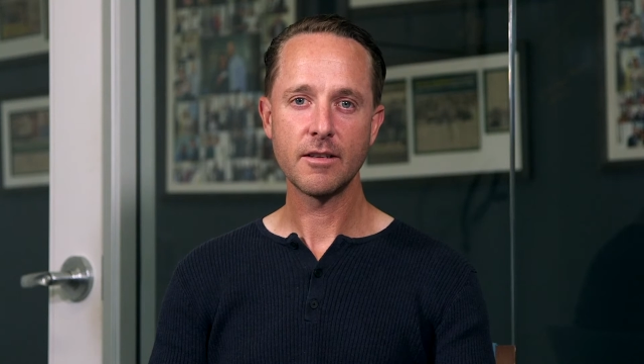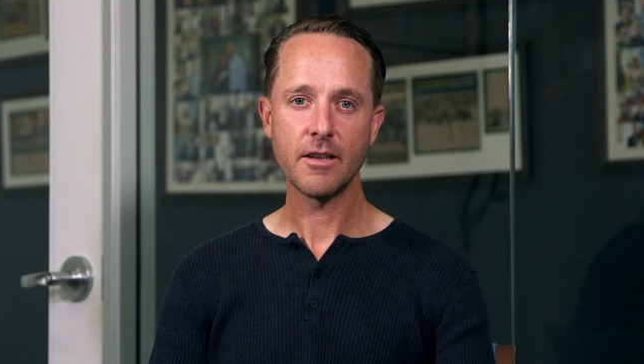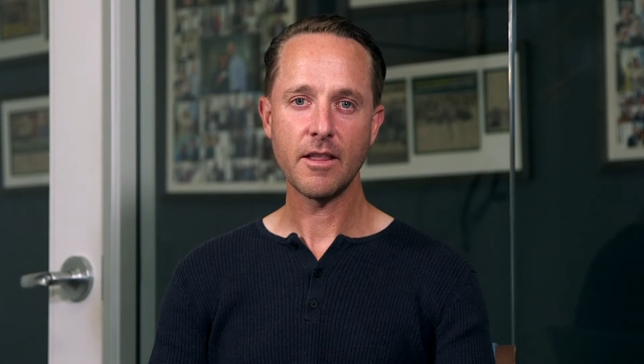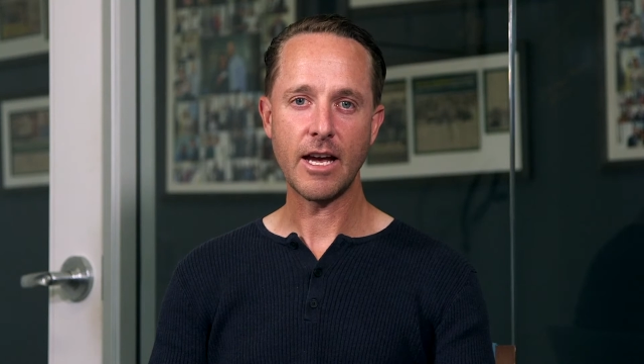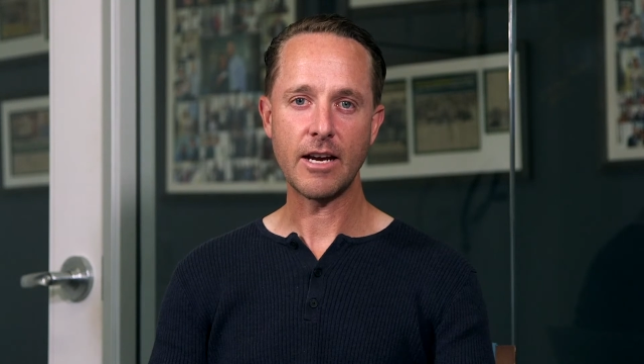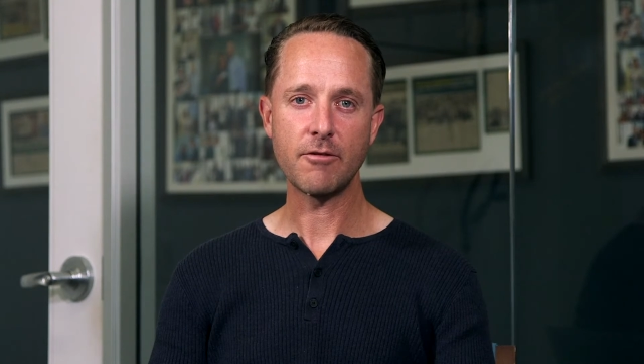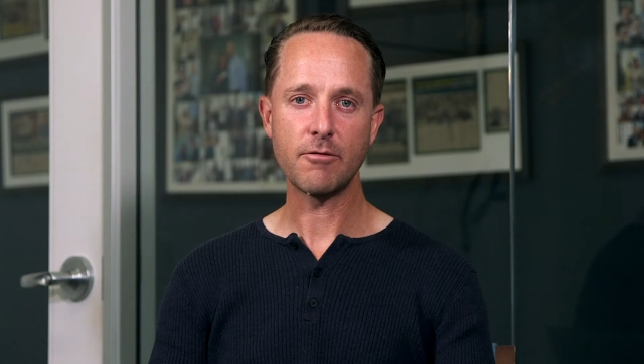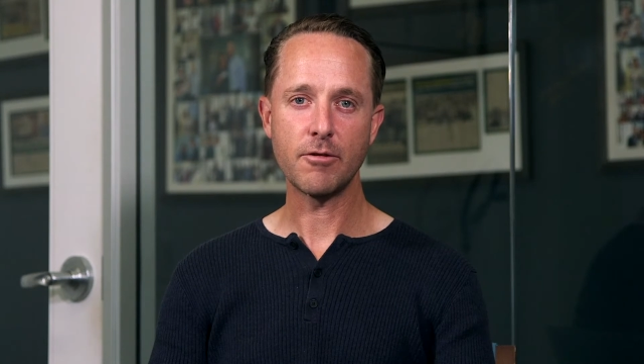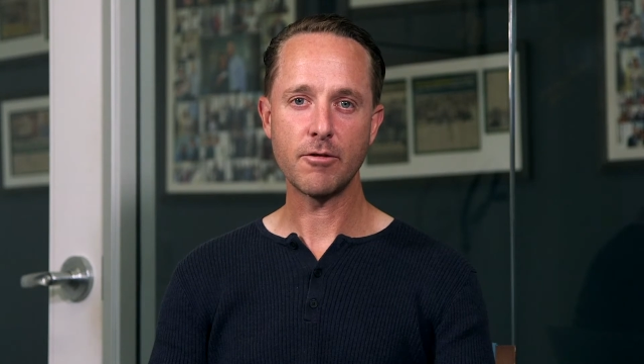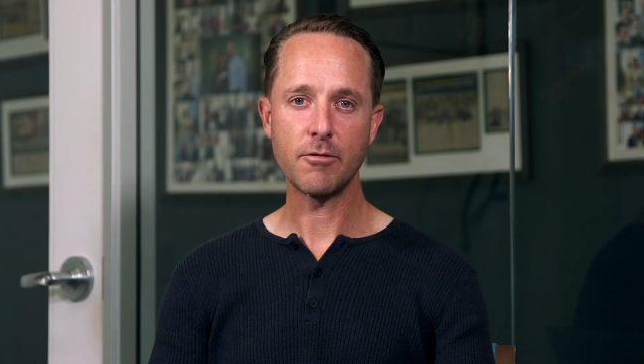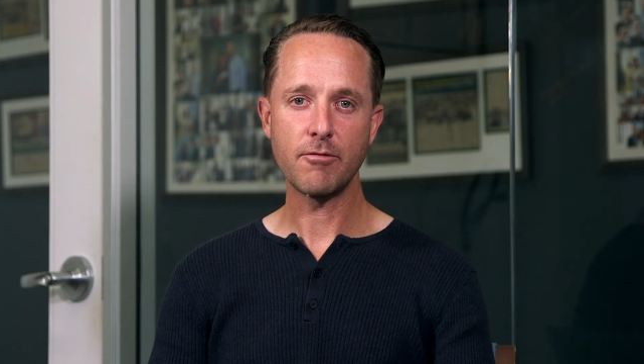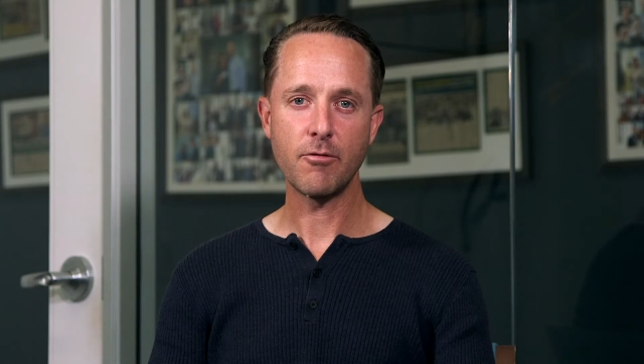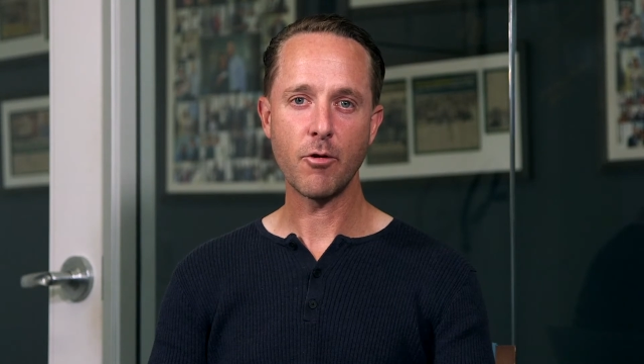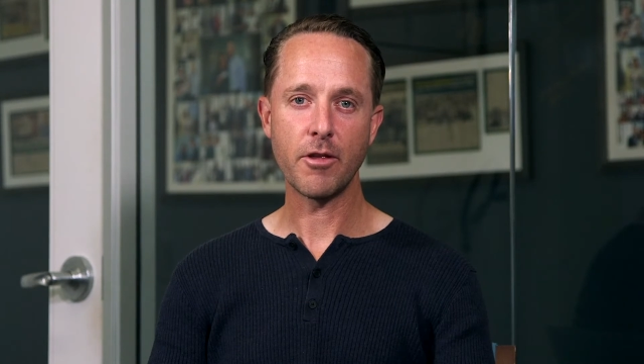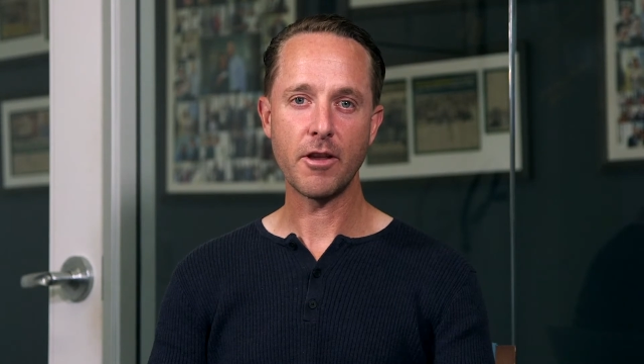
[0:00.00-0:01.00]
thankful
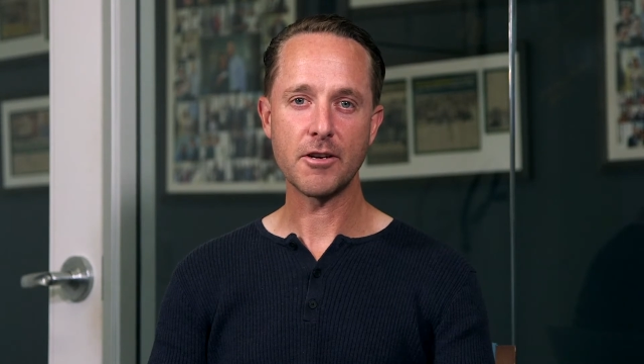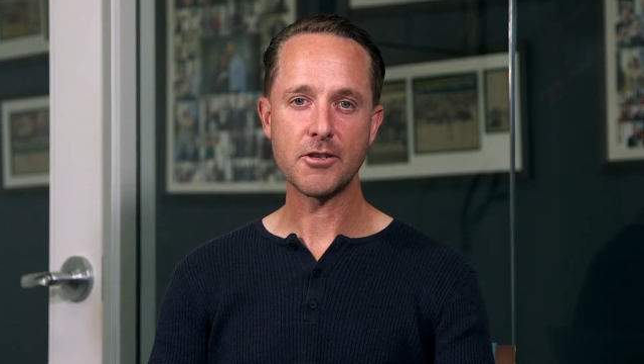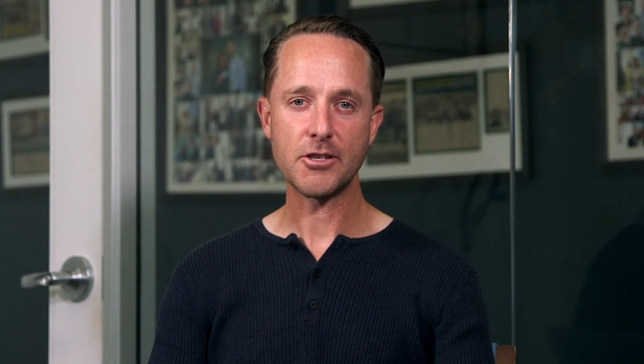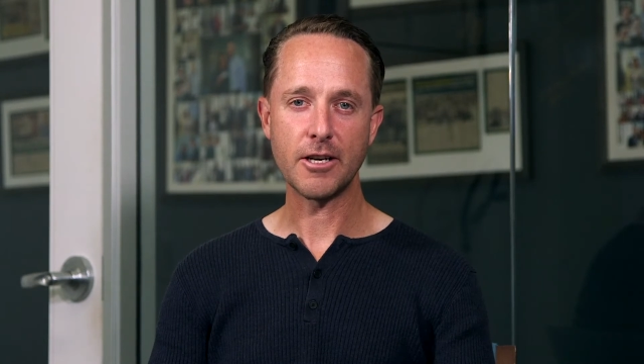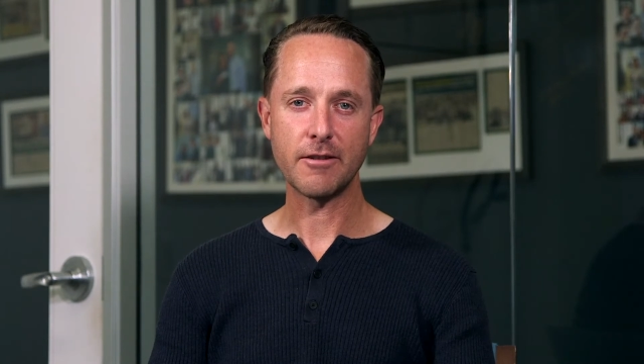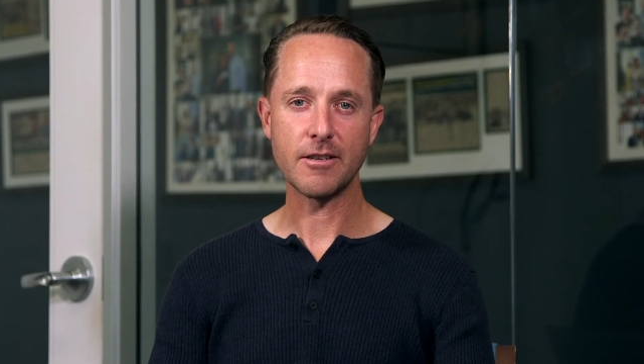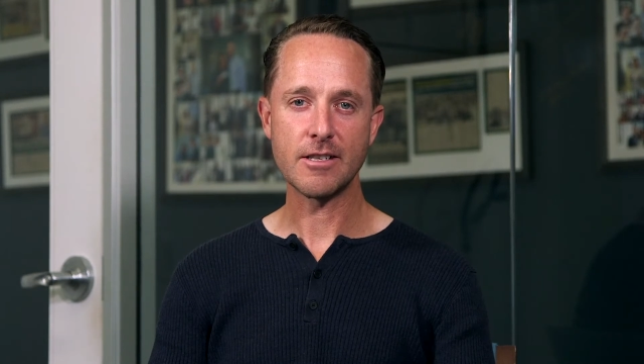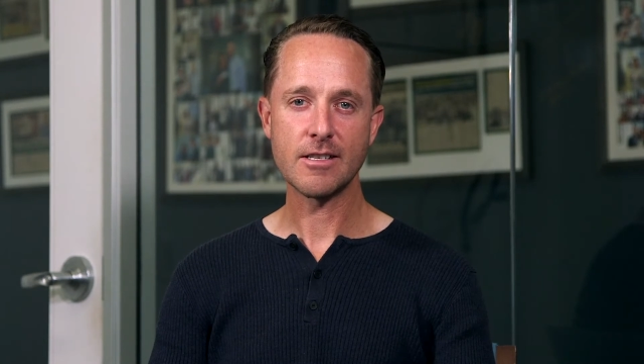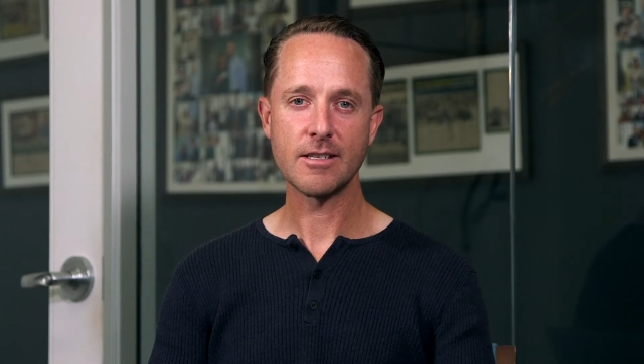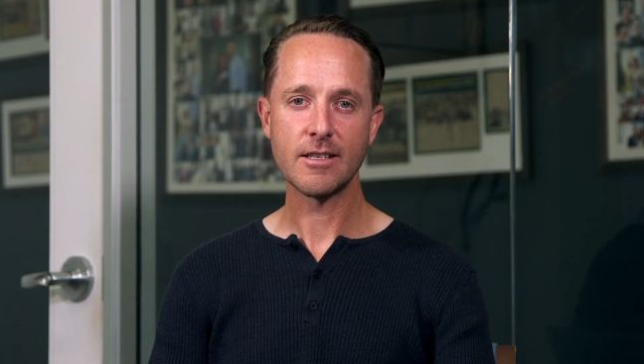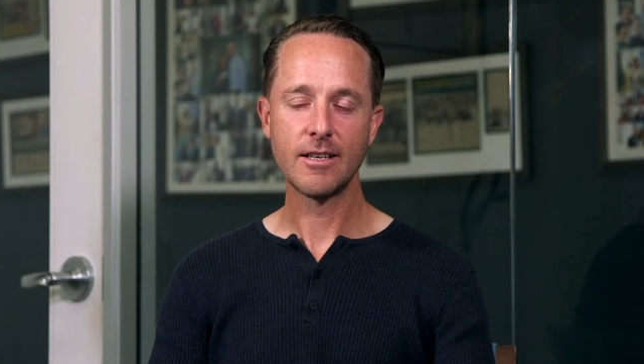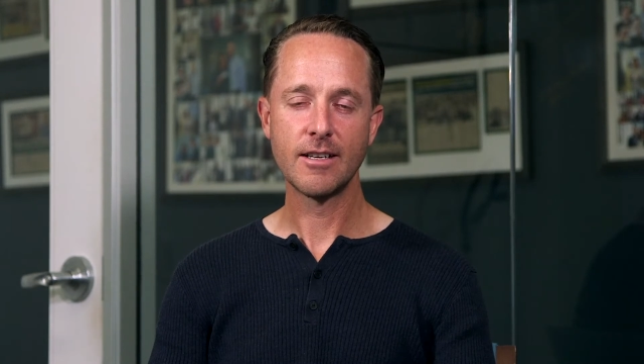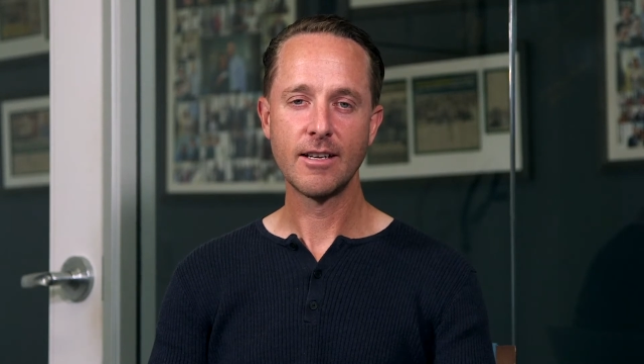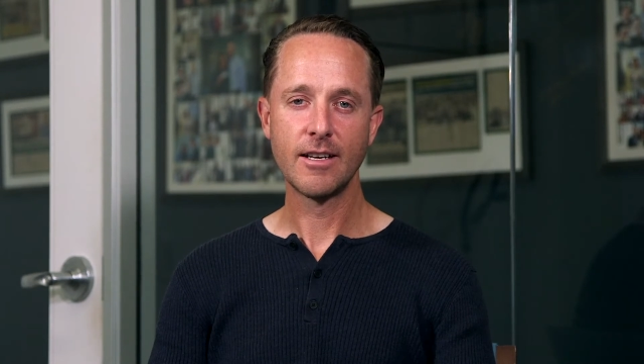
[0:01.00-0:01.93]
for their service,